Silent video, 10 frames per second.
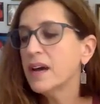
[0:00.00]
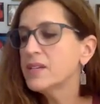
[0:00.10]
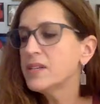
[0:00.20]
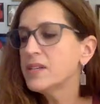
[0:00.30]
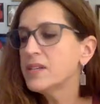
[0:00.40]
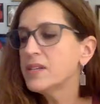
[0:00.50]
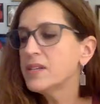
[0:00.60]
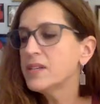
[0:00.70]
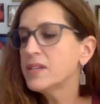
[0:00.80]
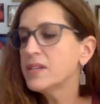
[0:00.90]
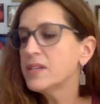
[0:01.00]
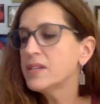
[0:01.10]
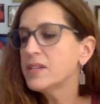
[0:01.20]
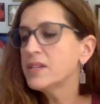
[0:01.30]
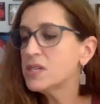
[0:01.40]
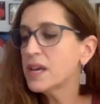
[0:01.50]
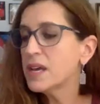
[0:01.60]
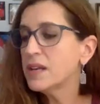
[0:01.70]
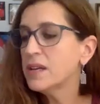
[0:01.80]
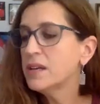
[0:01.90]
"I don't have my wallet on me,"
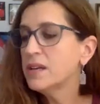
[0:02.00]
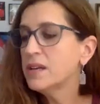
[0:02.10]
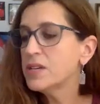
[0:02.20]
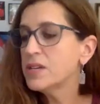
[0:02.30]
she said.